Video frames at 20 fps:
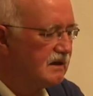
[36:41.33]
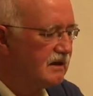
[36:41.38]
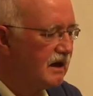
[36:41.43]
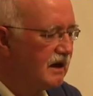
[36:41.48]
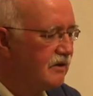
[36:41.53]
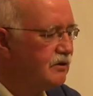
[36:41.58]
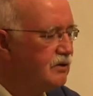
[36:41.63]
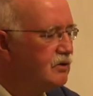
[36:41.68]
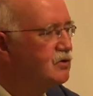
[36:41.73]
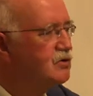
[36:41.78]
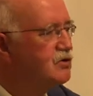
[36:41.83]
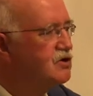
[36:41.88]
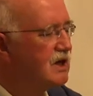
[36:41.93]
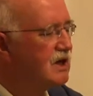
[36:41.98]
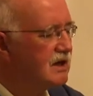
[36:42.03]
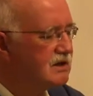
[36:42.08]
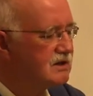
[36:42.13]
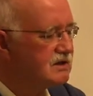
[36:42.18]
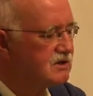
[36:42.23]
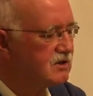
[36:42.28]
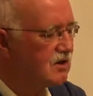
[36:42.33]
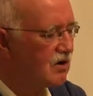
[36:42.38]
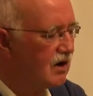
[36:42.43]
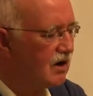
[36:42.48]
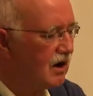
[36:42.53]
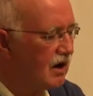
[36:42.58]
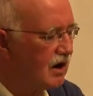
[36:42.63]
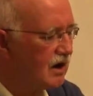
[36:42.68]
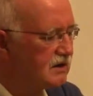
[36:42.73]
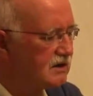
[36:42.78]
Now you chase your
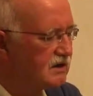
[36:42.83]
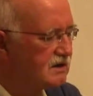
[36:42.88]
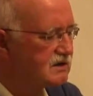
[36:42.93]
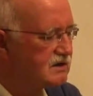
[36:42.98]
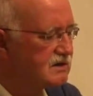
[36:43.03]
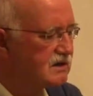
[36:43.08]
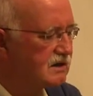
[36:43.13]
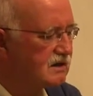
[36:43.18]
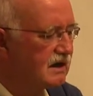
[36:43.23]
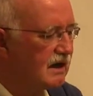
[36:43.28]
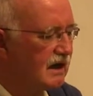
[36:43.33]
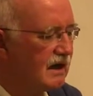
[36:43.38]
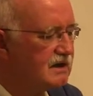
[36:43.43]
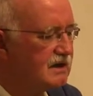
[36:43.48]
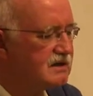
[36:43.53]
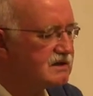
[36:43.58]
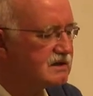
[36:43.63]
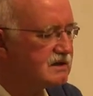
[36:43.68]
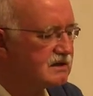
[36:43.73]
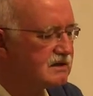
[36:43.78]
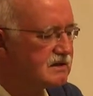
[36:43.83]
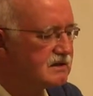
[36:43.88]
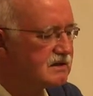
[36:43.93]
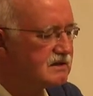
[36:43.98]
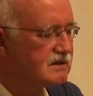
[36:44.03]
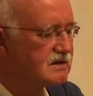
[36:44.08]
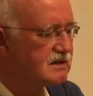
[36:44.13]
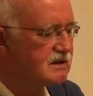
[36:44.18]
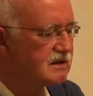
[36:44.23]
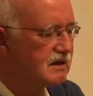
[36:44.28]
hearts and
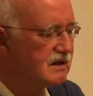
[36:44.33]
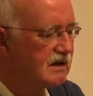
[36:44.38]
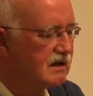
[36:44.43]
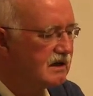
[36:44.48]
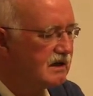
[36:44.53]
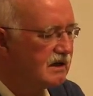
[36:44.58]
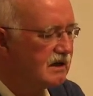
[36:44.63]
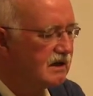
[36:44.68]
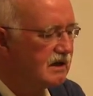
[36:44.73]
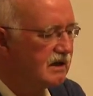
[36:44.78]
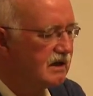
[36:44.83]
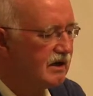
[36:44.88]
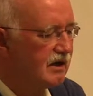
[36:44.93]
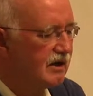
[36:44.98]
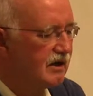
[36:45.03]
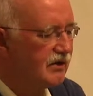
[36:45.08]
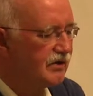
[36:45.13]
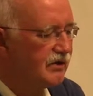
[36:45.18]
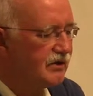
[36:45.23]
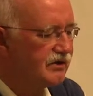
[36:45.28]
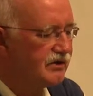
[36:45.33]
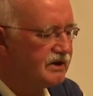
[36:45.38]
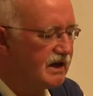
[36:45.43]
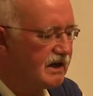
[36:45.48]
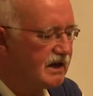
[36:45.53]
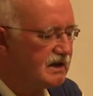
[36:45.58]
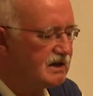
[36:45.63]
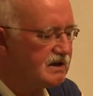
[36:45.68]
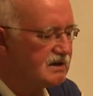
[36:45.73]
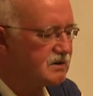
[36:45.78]
aces, the
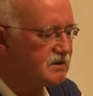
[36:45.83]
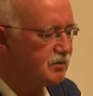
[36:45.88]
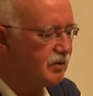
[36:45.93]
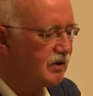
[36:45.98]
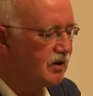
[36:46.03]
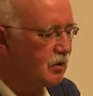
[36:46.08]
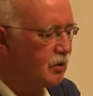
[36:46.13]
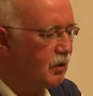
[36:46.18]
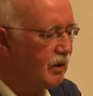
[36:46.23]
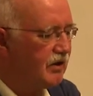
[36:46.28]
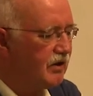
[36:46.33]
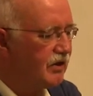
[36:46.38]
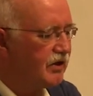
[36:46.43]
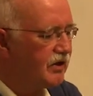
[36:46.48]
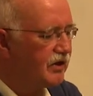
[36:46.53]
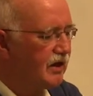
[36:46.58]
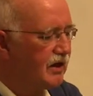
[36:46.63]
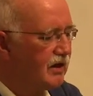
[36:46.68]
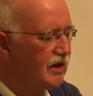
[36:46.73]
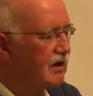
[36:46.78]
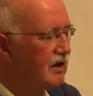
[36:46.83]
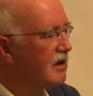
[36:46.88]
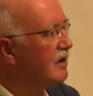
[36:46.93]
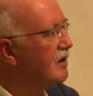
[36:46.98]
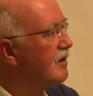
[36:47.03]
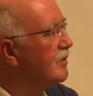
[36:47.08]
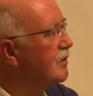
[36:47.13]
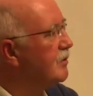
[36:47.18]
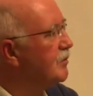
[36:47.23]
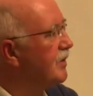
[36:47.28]
days bequeath
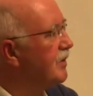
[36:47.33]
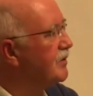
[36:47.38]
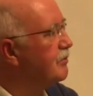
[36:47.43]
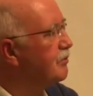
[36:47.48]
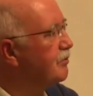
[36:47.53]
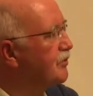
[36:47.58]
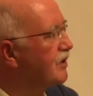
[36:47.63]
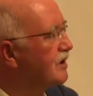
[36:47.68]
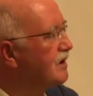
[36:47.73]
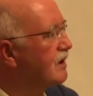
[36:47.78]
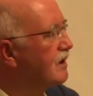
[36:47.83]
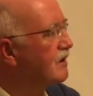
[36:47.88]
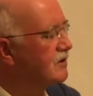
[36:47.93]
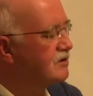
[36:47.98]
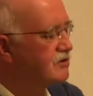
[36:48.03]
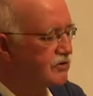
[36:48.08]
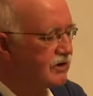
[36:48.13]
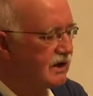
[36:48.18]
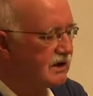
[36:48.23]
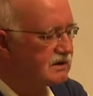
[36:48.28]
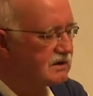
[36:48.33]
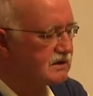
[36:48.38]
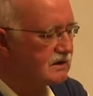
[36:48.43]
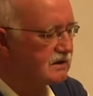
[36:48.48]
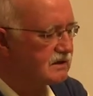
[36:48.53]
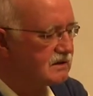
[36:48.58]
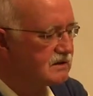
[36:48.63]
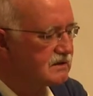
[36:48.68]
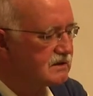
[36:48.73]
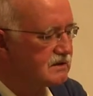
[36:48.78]
but brittle
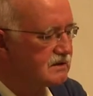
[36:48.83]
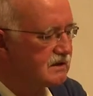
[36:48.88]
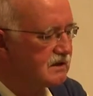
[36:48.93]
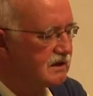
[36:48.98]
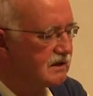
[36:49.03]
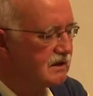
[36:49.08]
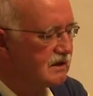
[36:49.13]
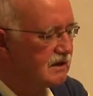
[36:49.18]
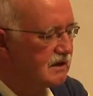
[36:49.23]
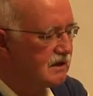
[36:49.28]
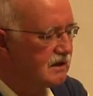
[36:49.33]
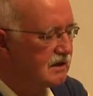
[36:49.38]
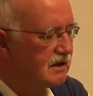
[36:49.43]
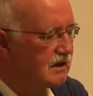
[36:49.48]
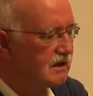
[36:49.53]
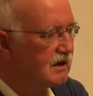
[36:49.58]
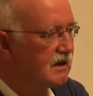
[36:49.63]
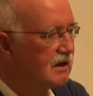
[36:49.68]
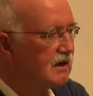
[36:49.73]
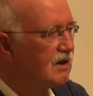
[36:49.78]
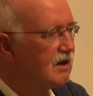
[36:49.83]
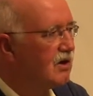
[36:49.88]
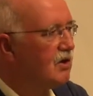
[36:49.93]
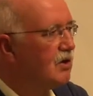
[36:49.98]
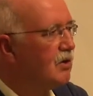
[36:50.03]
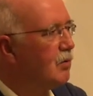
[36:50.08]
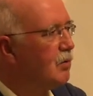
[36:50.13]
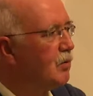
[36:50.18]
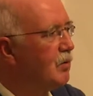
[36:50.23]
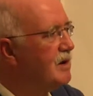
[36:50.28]
traces
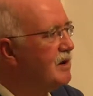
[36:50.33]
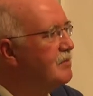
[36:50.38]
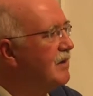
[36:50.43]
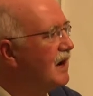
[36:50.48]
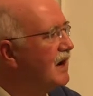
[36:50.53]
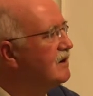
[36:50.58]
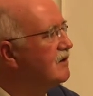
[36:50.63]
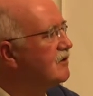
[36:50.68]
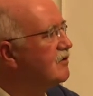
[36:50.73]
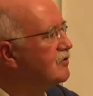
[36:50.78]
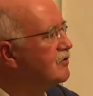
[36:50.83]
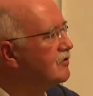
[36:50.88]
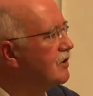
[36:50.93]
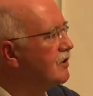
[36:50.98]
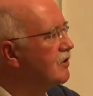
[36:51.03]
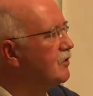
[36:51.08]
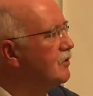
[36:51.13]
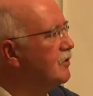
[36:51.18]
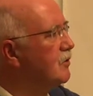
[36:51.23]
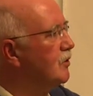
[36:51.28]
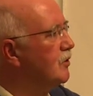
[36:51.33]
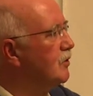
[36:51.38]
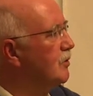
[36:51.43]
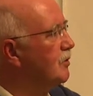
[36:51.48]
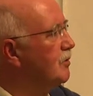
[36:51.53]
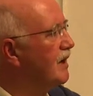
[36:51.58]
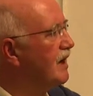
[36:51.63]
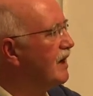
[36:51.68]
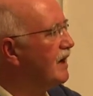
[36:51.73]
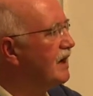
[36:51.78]
we might grow
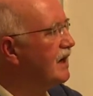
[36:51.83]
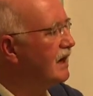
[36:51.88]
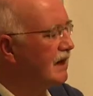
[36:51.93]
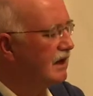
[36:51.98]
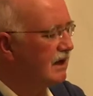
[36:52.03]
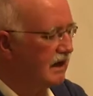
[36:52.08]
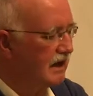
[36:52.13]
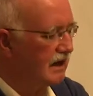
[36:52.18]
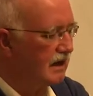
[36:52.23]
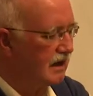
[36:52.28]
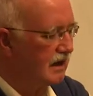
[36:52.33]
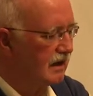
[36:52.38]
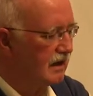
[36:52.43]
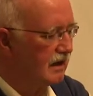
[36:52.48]
by healing.